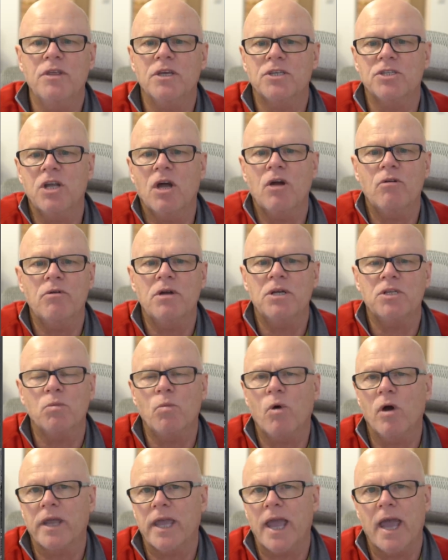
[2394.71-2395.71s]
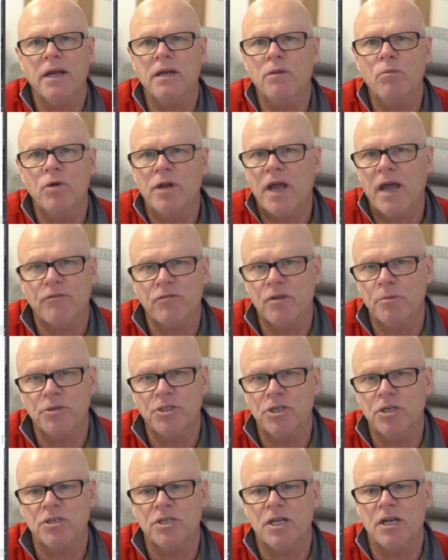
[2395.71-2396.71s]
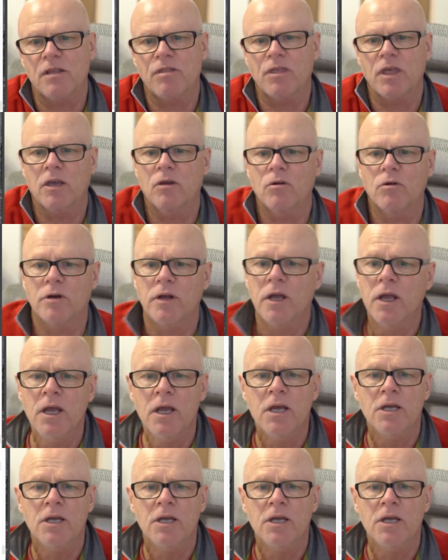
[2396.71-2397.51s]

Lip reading: there's no reason why Canon would have to produce anything good.